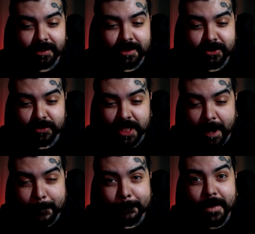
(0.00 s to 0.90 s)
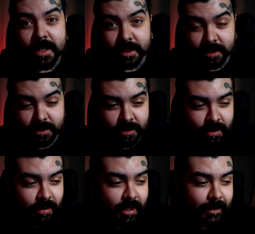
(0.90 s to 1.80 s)
this dude's got money."
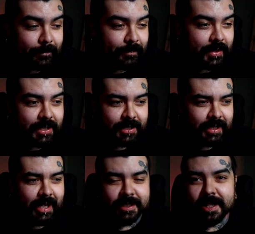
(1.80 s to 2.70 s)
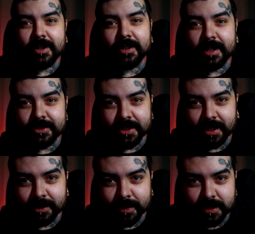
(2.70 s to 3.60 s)
All right just handing out hundred
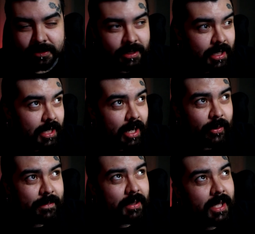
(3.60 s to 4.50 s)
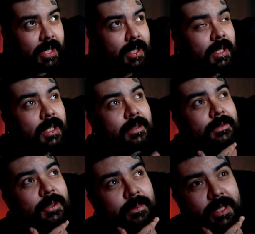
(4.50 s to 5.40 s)
dollar bills, and we play
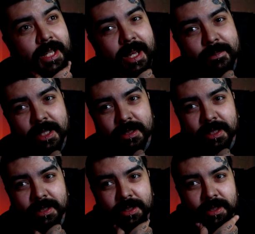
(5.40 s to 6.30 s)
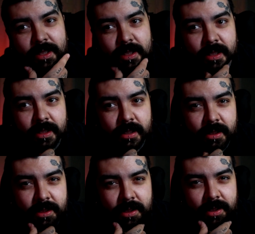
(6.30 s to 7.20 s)
for a bit. I make like,
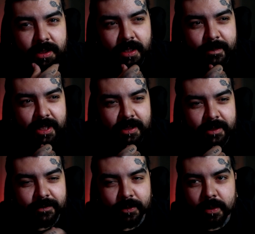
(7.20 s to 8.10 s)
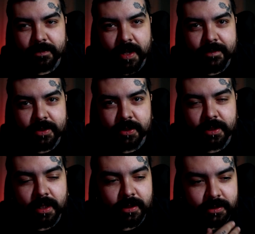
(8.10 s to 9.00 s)
I make like four or five hundred
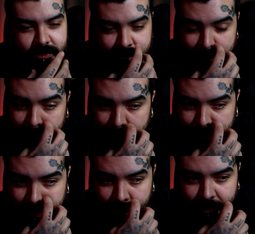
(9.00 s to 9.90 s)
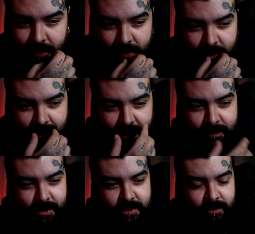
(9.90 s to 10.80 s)
dollars. Uh,
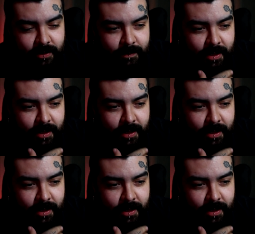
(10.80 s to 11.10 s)
Amber doesn't really